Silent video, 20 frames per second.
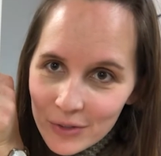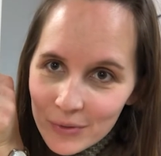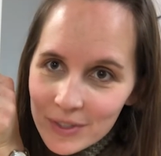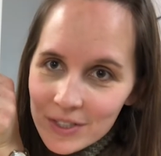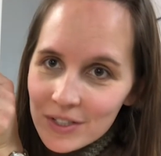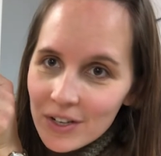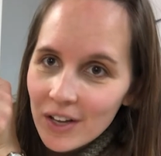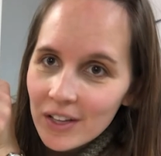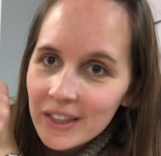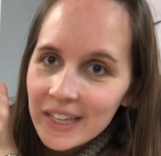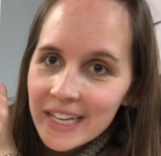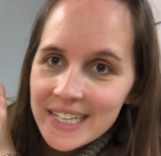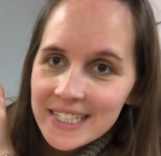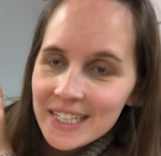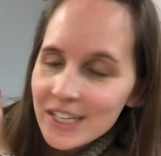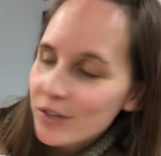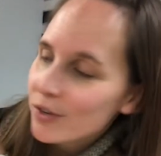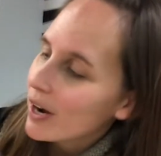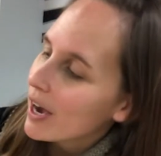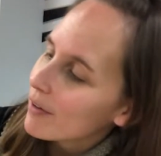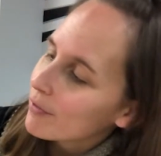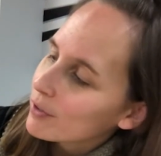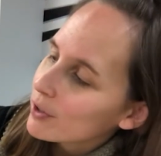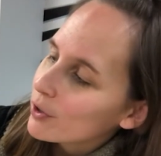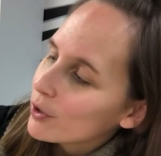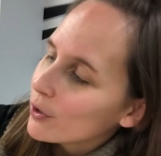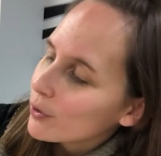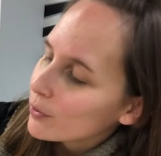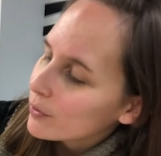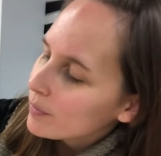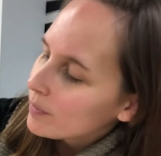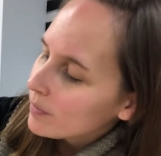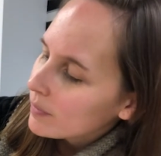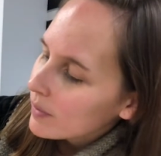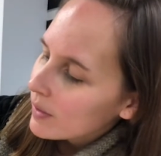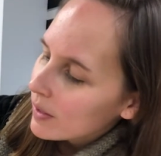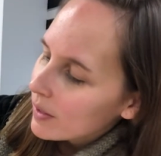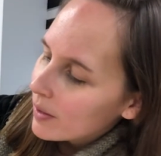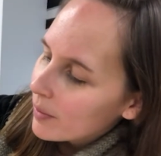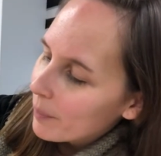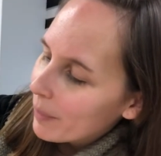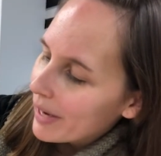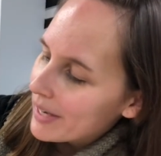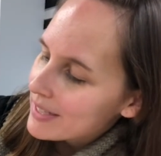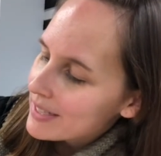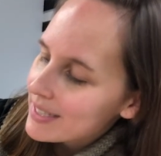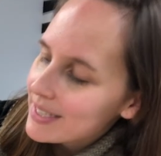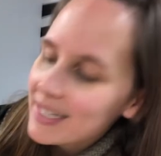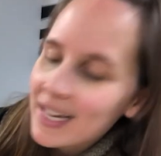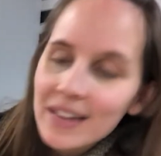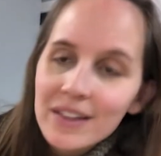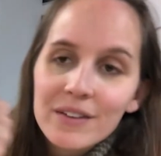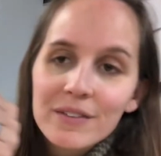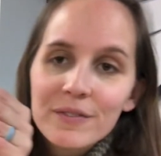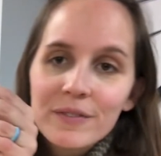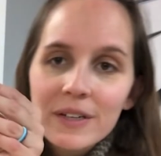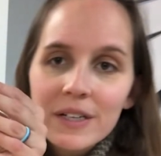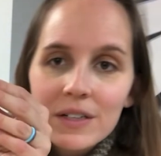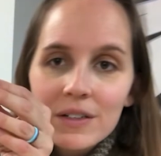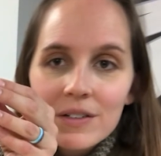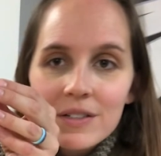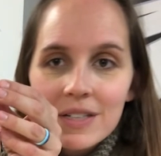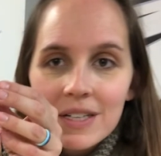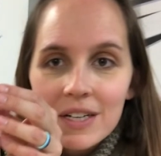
It's called Lazy Crafternoon by Stella Fields,